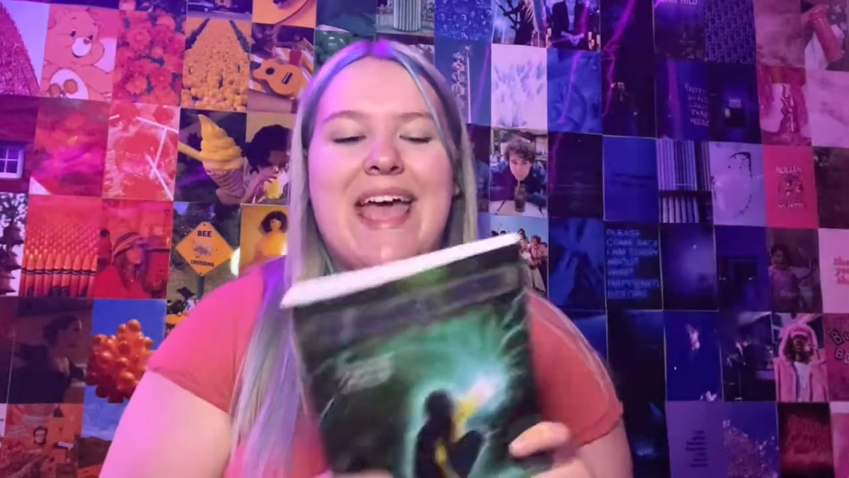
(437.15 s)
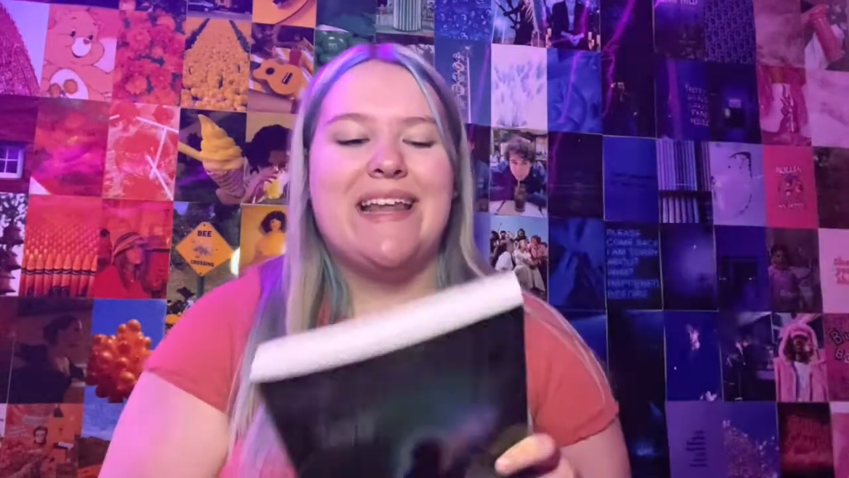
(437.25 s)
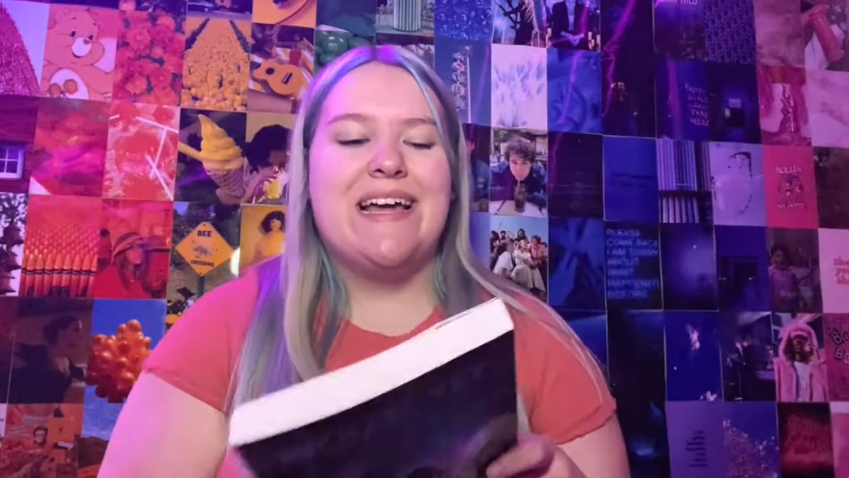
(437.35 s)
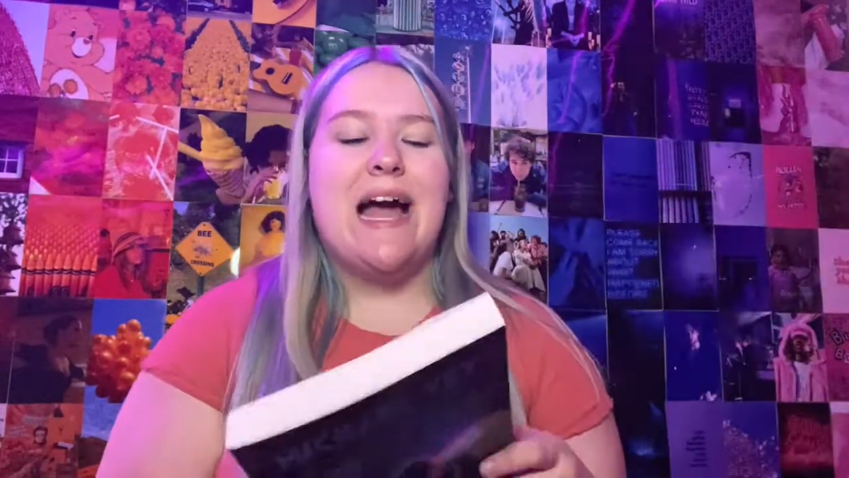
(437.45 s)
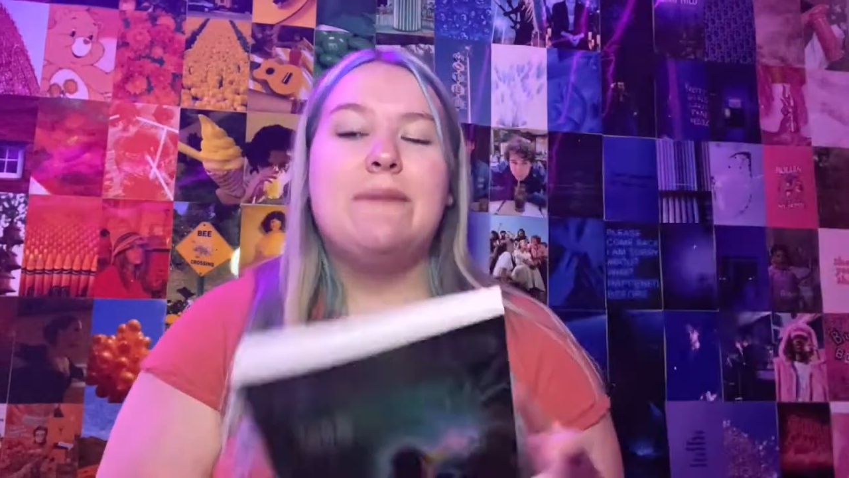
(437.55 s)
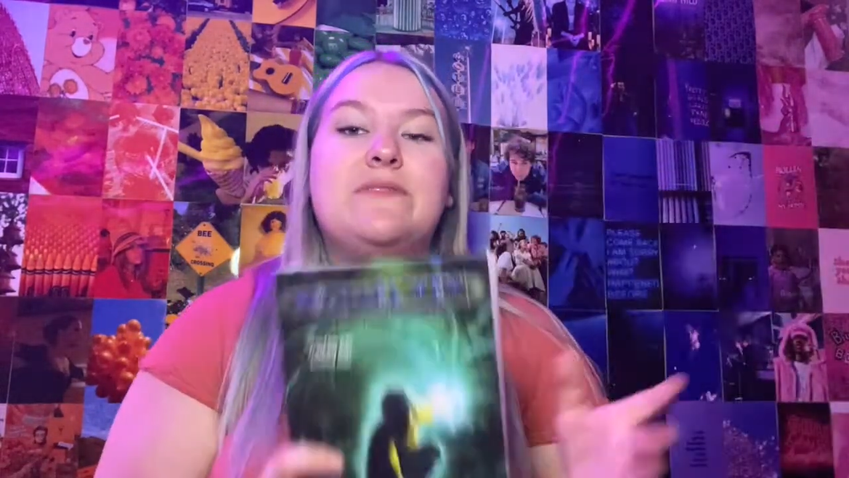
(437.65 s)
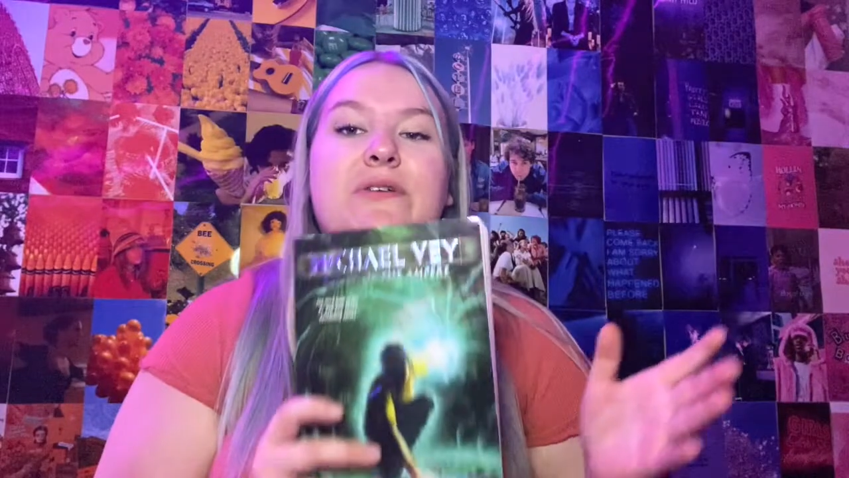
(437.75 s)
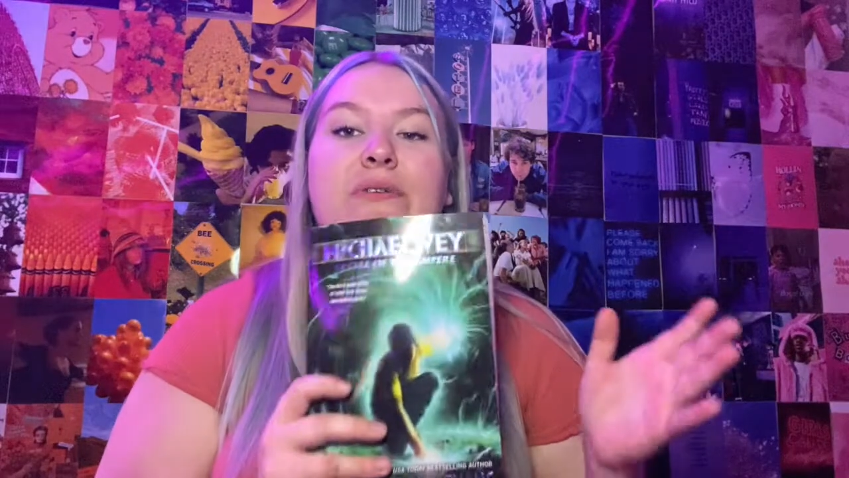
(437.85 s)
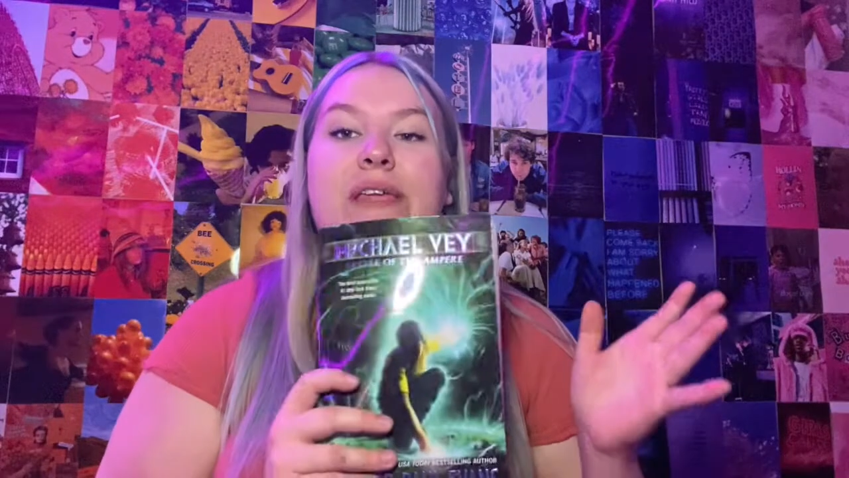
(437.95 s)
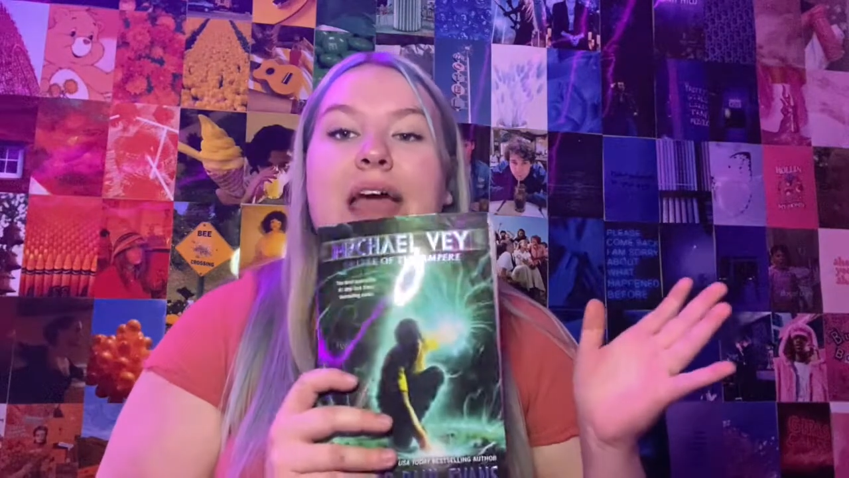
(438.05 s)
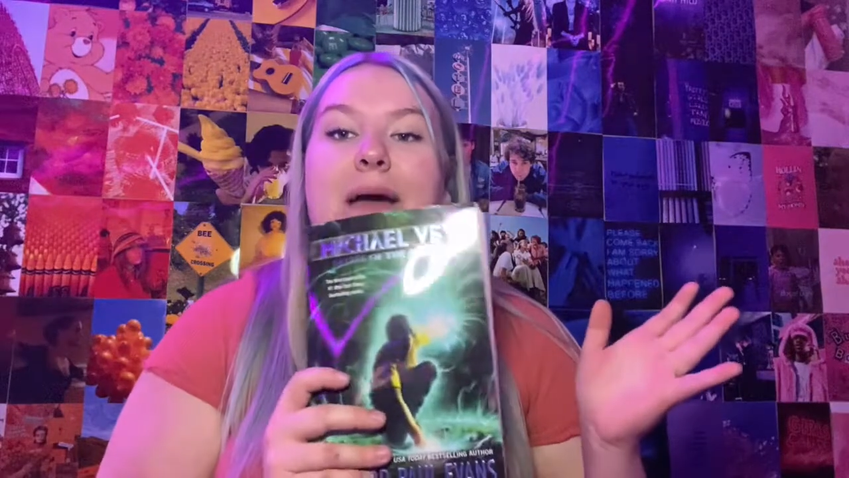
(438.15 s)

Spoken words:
and I absolutely